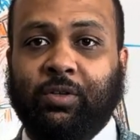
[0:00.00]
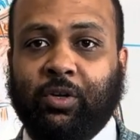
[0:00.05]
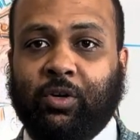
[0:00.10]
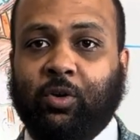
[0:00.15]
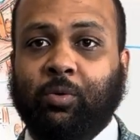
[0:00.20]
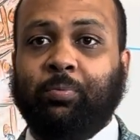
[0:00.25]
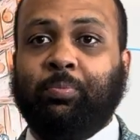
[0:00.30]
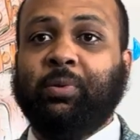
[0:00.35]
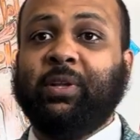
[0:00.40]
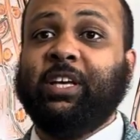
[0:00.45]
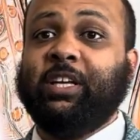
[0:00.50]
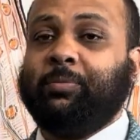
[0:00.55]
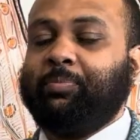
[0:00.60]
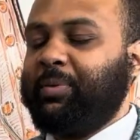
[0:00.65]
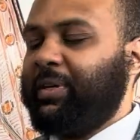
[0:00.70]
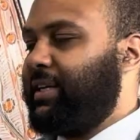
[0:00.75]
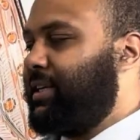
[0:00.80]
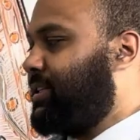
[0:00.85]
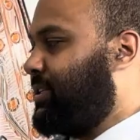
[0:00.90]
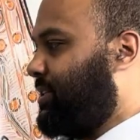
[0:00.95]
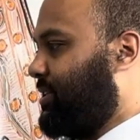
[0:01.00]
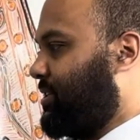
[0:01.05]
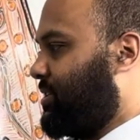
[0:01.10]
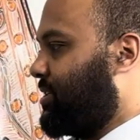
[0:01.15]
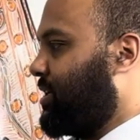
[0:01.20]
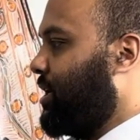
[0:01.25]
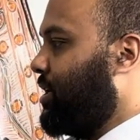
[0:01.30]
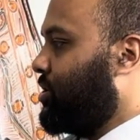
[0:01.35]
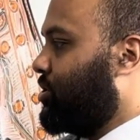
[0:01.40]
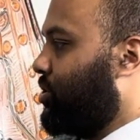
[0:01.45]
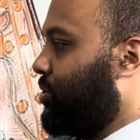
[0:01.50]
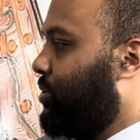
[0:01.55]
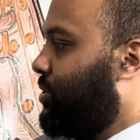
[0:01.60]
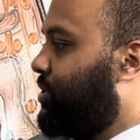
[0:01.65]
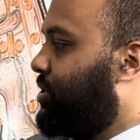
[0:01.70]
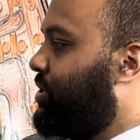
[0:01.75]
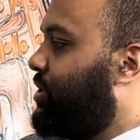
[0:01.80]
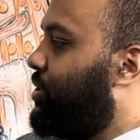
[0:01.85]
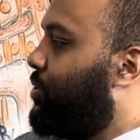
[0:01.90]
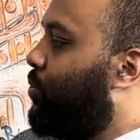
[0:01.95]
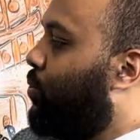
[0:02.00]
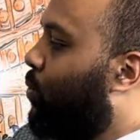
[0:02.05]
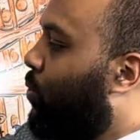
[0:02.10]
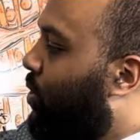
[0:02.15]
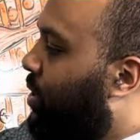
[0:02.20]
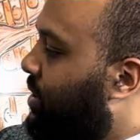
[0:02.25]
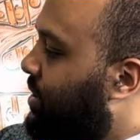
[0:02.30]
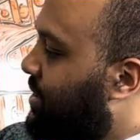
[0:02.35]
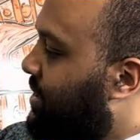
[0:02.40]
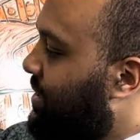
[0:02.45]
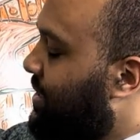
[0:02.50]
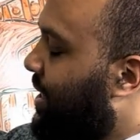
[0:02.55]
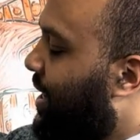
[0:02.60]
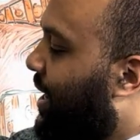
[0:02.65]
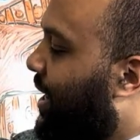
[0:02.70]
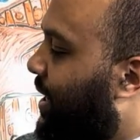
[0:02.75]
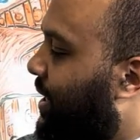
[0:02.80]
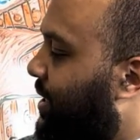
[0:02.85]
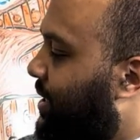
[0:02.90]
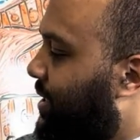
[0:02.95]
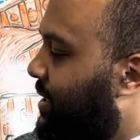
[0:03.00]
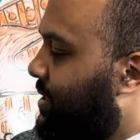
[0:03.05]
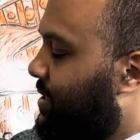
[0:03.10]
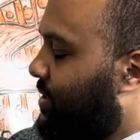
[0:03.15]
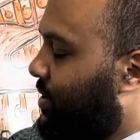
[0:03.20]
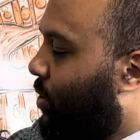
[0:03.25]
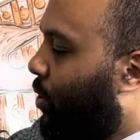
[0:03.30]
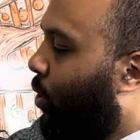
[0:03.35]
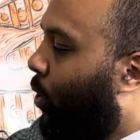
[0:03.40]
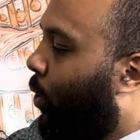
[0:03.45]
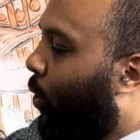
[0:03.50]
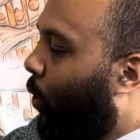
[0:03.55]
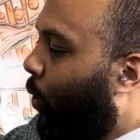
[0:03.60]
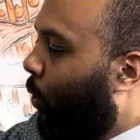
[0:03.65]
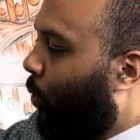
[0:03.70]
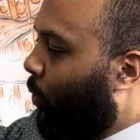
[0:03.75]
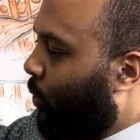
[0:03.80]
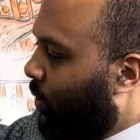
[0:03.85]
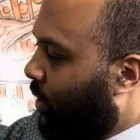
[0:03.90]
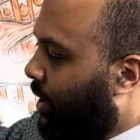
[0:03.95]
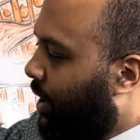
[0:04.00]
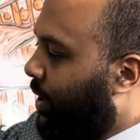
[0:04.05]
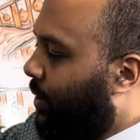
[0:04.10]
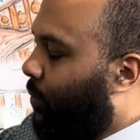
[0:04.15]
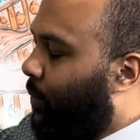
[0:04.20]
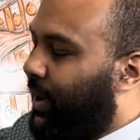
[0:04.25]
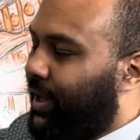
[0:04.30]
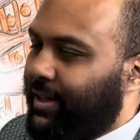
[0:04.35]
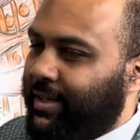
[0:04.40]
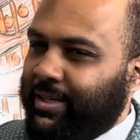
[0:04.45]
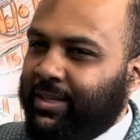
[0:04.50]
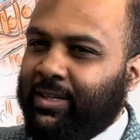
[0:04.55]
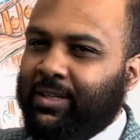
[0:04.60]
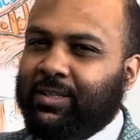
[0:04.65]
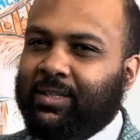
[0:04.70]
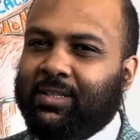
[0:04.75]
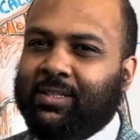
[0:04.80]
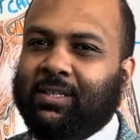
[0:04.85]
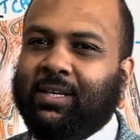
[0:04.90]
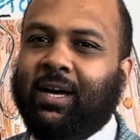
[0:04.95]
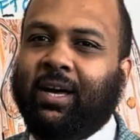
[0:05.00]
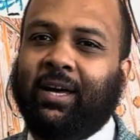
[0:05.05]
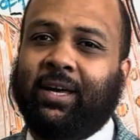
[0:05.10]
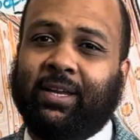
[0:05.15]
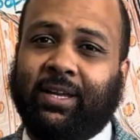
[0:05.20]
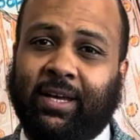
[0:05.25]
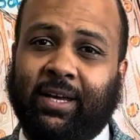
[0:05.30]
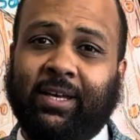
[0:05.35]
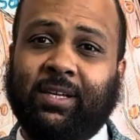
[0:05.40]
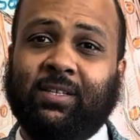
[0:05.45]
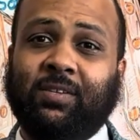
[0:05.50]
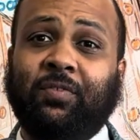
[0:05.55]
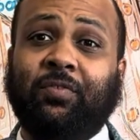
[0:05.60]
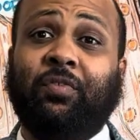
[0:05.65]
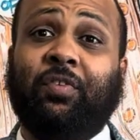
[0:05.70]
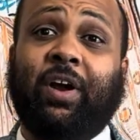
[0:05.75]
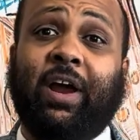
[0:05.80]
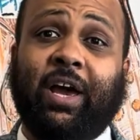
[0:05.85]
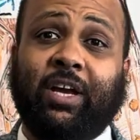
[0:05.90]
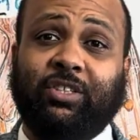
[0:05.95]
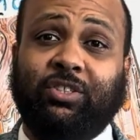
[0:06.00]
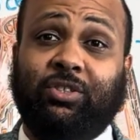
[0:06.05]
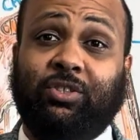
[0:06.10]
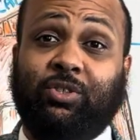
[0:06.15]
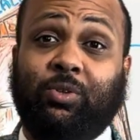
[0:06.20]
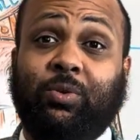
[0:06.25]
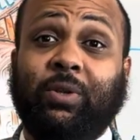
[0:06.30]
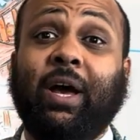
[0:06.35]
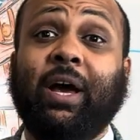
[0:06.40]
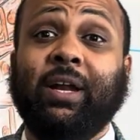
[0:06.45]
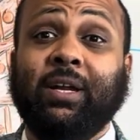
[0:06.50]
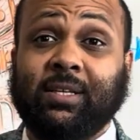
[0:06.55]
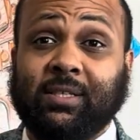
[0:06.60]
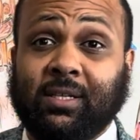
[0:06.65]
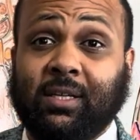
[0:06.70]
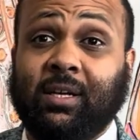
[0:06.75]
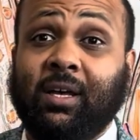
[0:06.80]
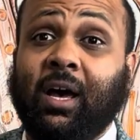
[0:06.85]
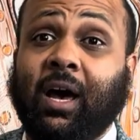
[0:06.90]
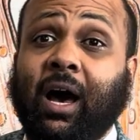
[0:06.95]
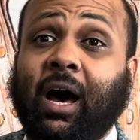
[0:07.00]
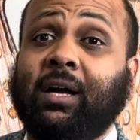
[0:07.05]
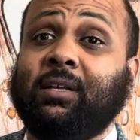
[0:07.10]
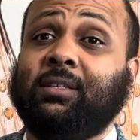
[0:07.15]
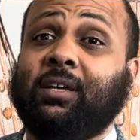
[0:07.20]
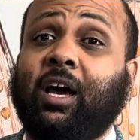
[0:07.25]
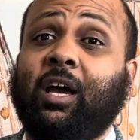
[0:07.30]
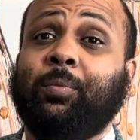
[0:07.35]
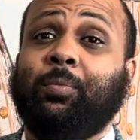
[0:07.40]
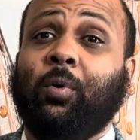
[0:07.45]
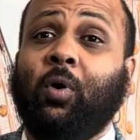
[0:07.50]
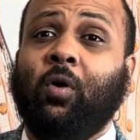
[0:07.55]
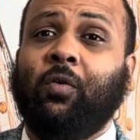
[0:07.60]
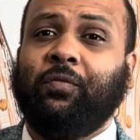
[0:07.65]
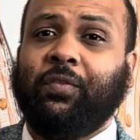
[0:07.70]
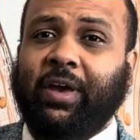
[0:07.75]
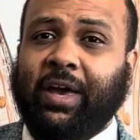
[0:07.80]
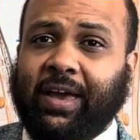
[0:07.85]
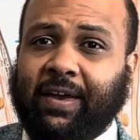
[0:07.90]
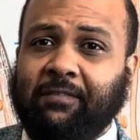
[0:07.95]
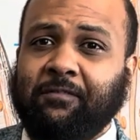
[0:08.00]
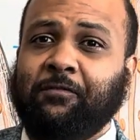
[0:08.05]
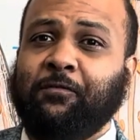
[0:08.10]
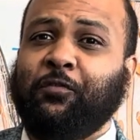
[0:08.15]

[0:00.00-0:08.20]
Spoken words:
complete pieces. So you see one side is whole while the other side is fractured. So that is a type of a